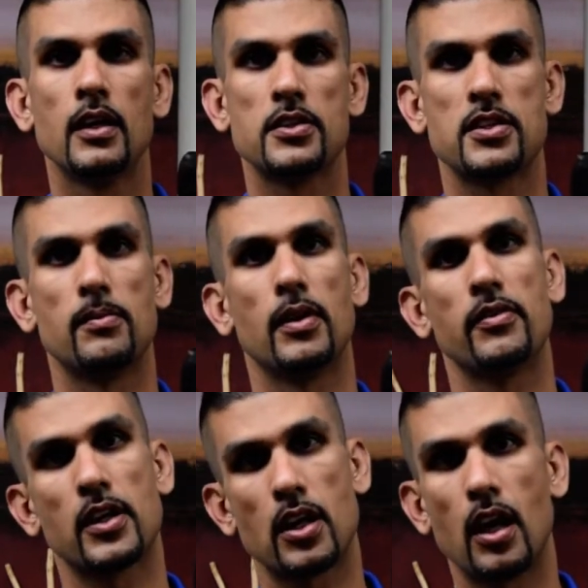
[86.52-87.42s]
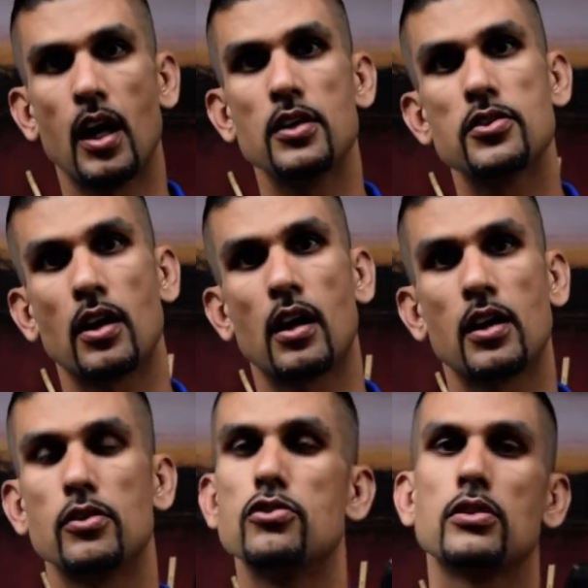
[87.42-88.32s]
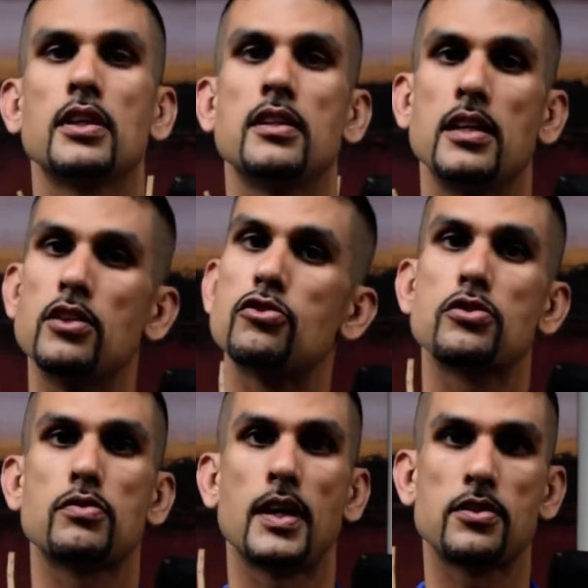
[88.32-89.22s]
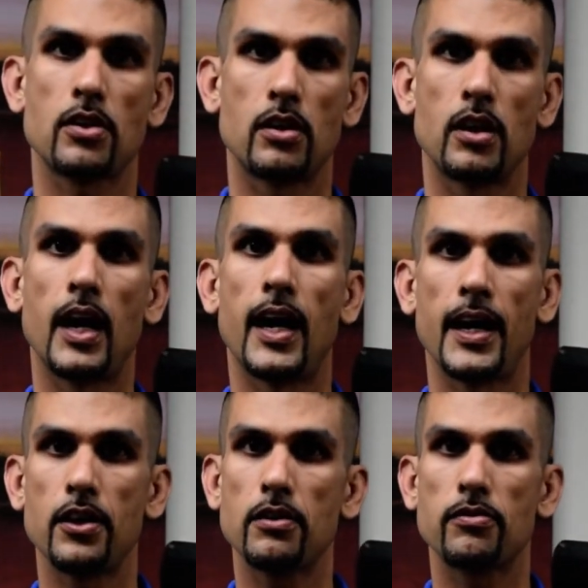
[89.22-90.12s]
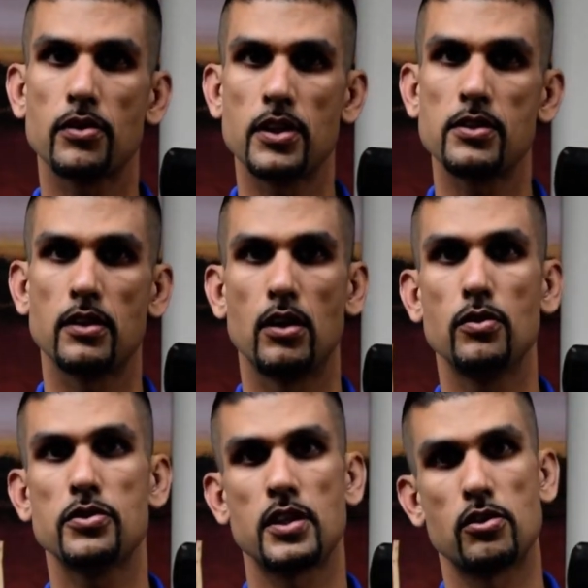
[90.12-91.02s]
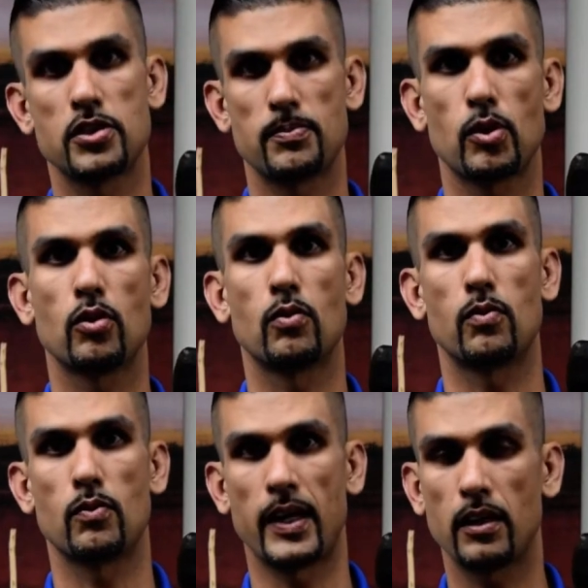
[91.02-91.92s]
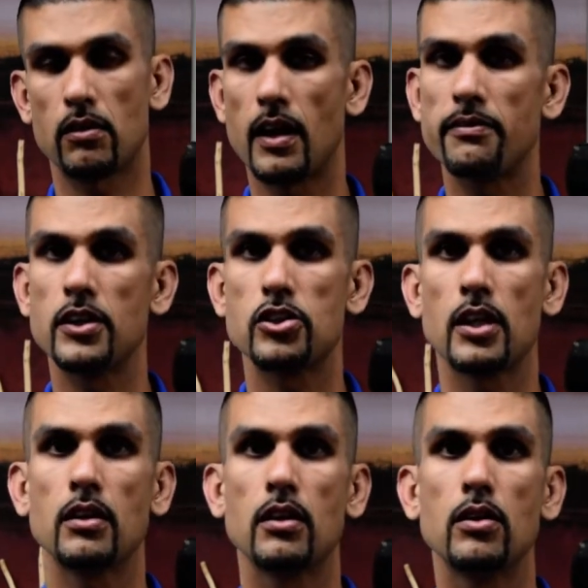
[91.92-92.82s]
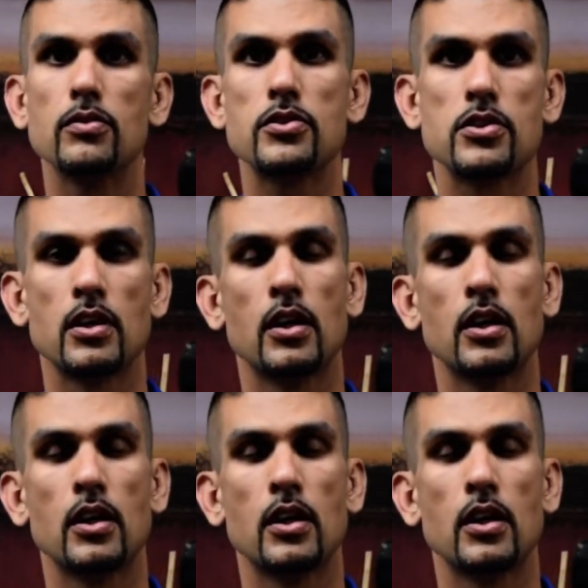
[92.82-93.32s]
Some of the cons are usually the interest rates are higher for these loans than your typical regular FHA loans.